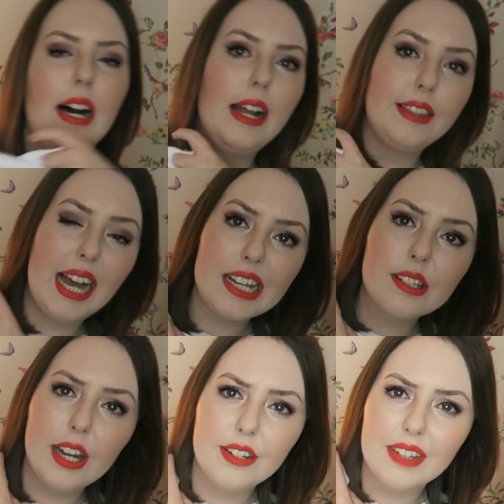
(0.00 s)
that. That is
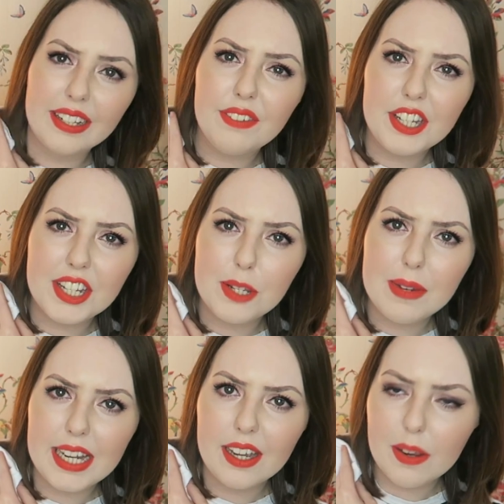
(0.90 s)
kind of like vintage
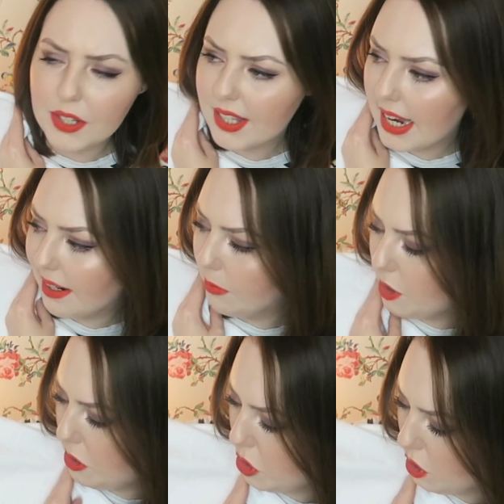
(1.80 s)
Minnie, I would say. I'm not too